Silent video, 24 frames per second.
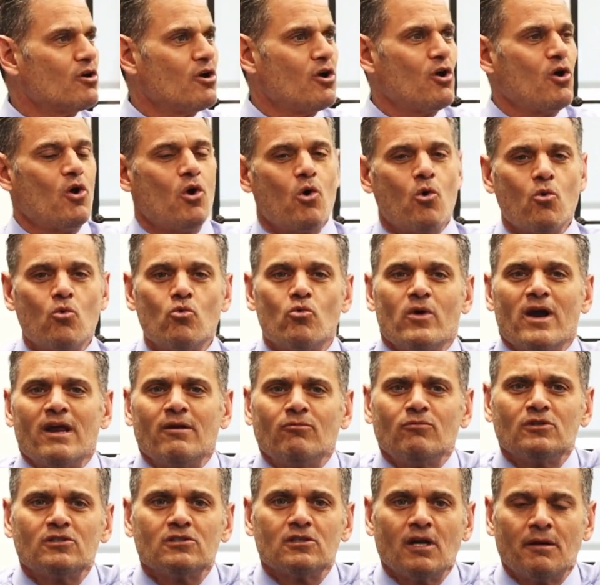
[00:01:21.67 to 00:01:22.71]
tell people
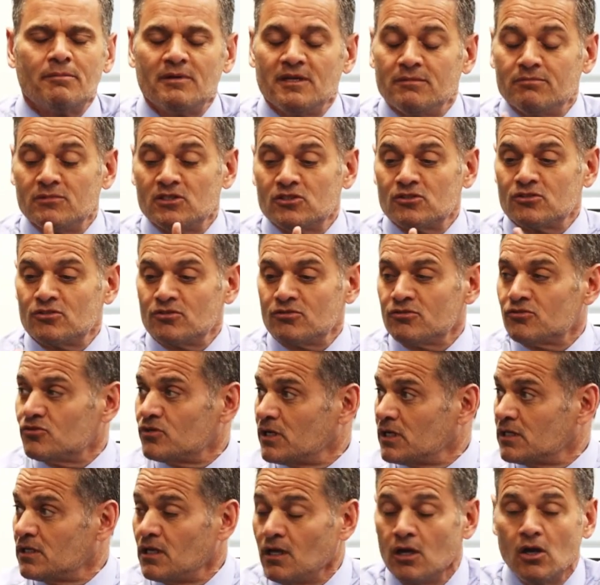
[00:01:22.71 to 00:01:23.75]
stories.
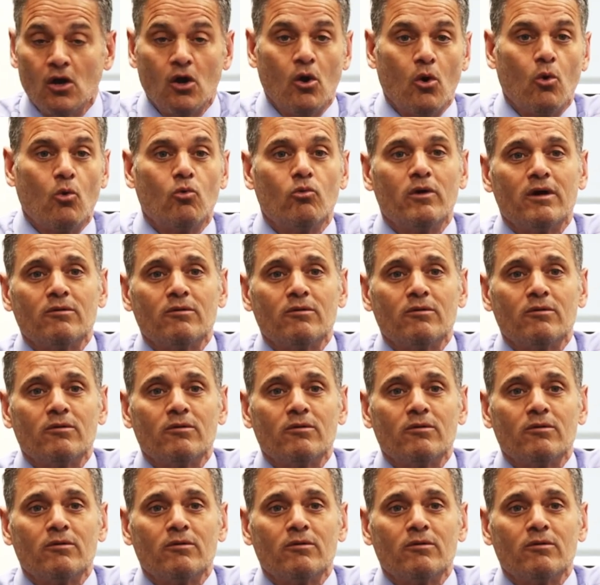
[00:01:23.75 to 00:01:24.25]
And